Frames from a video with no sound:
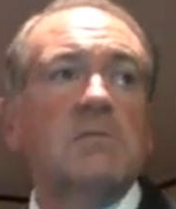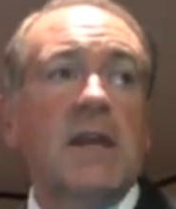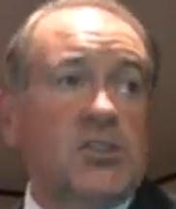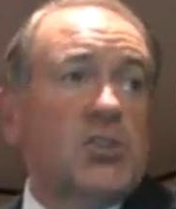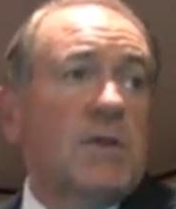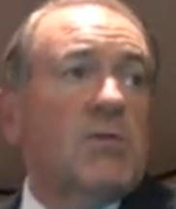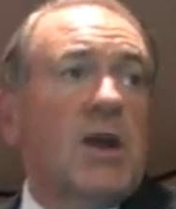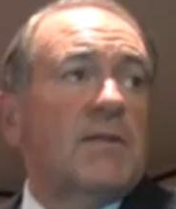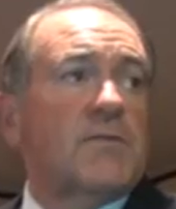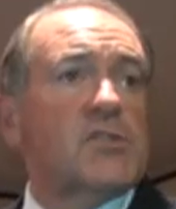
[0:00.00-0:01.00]
It's doing
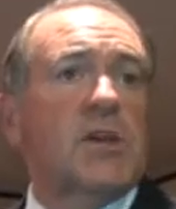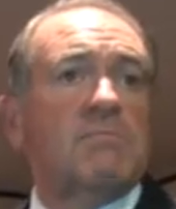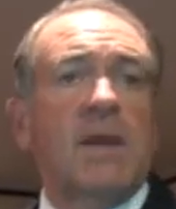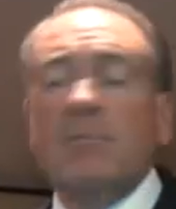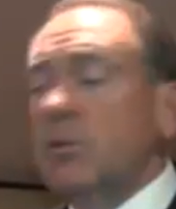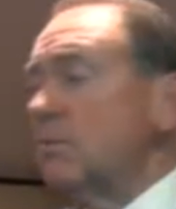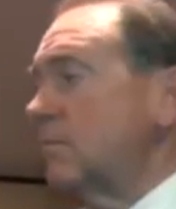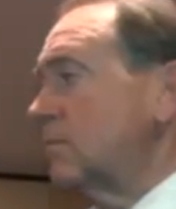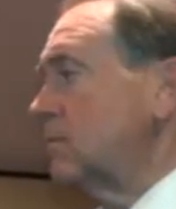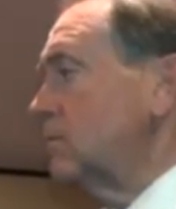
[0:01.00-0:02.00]
well for some people.
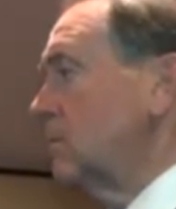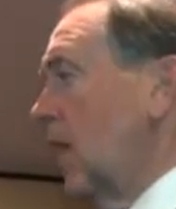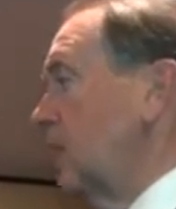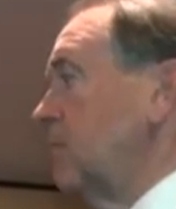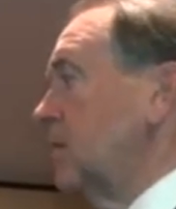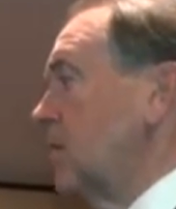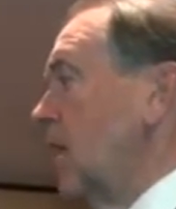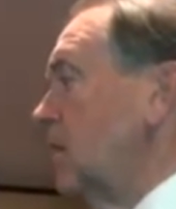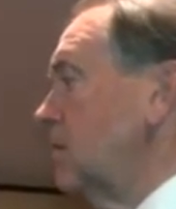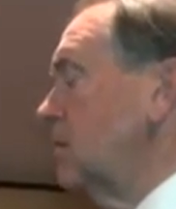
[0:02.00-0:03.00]
I admit
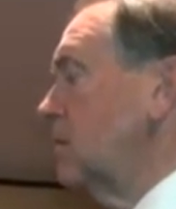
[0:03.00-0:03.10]
that.